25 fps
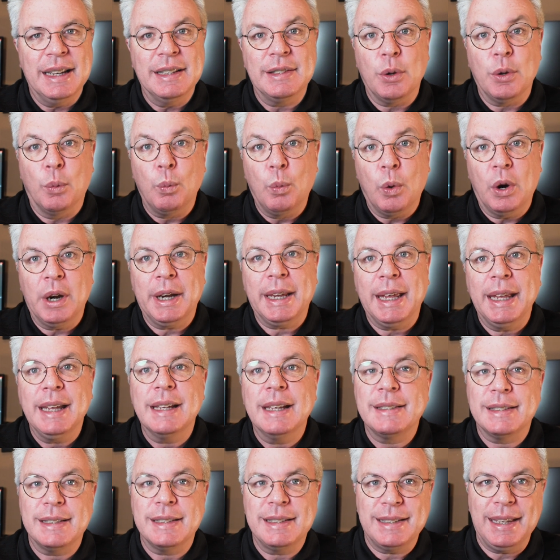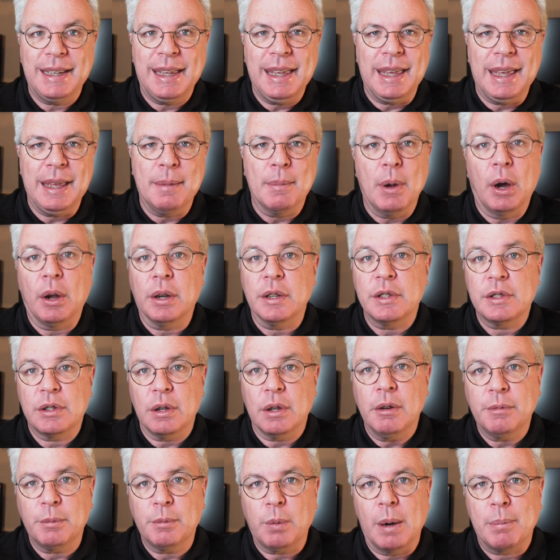into working as a team on a
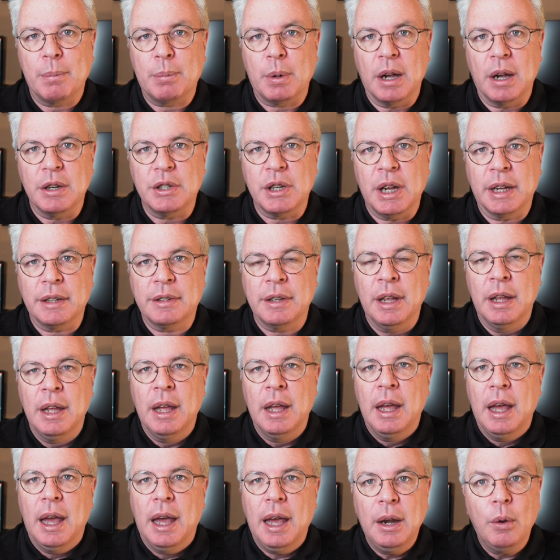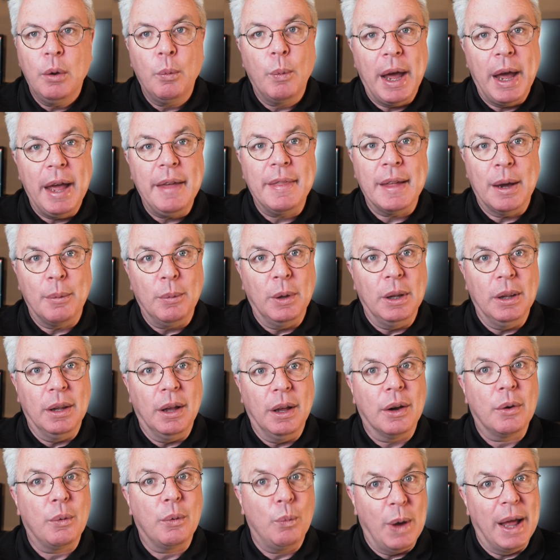software project in a way that will
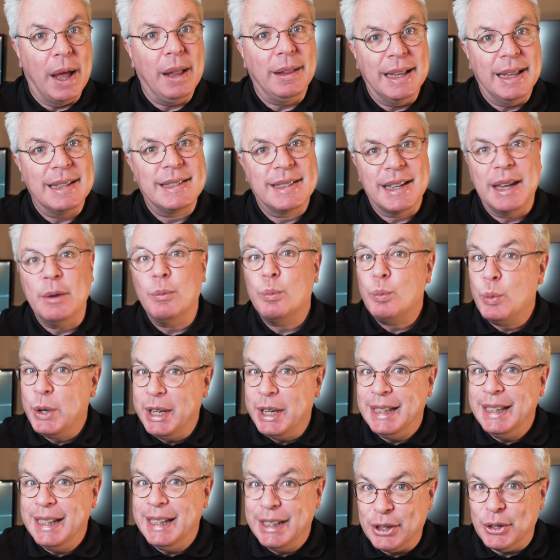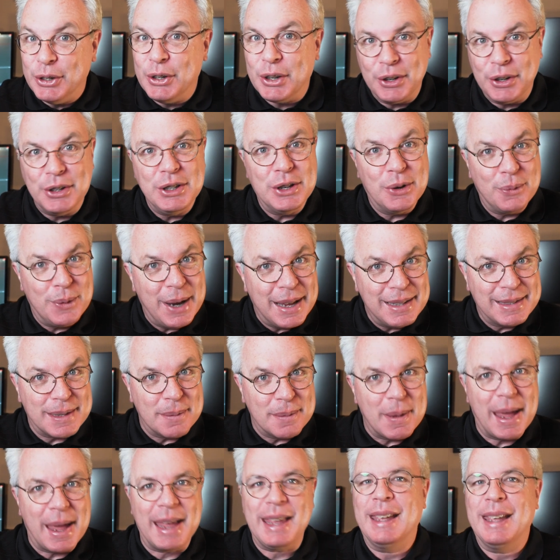look, well, let's say really good on your
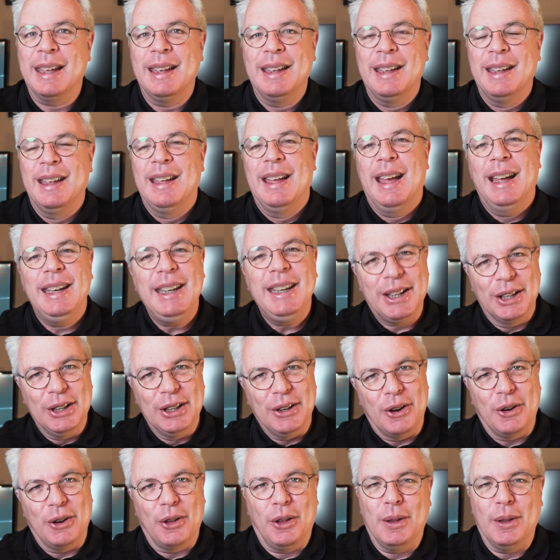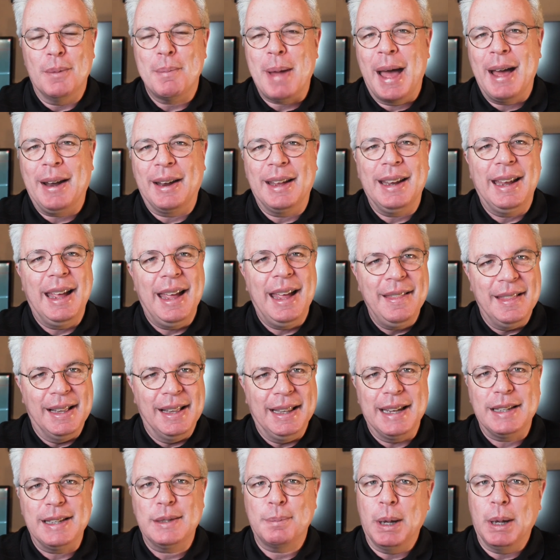resume. And you can learn all about it in the
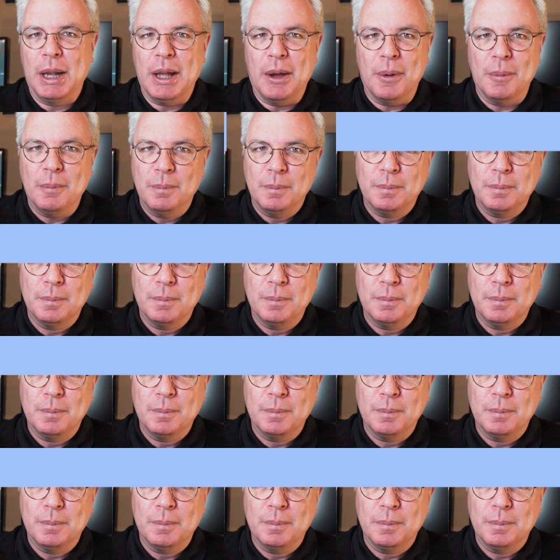links below.